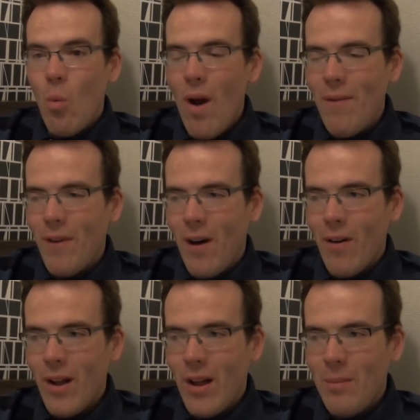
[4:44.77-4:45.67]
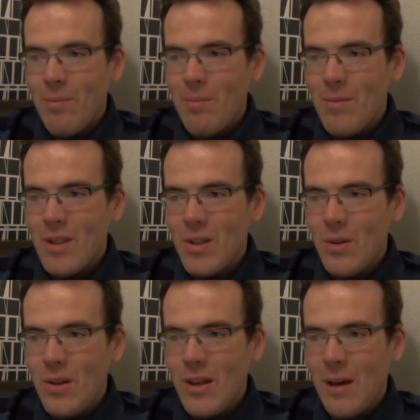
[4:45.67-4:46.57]
wait for R&R
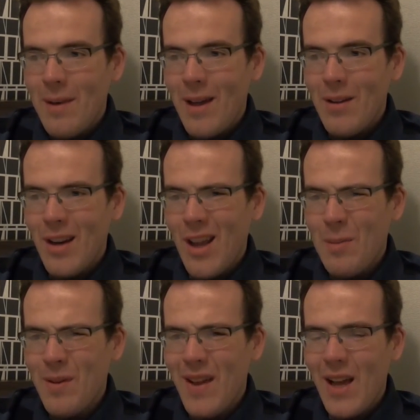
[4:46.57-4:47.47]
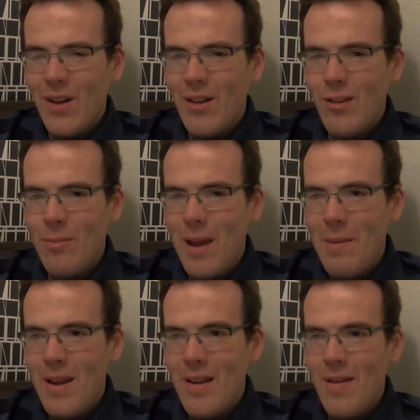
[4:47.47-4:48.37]
to come out in a couple of hours,
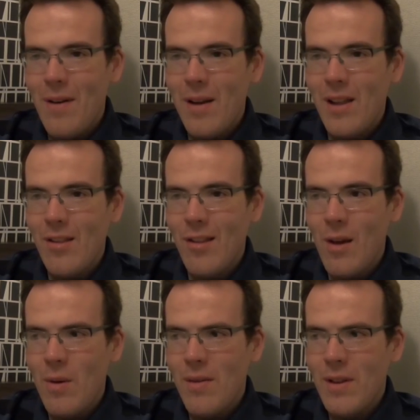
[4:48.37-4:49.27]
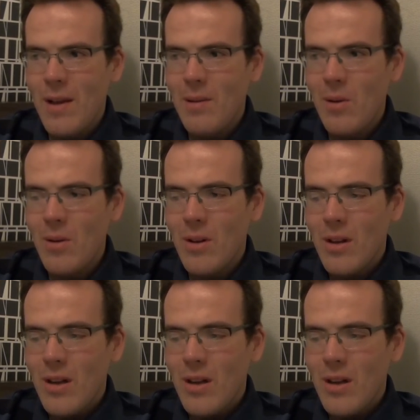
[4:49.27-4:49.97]
maybe, if I can stay awake for that long.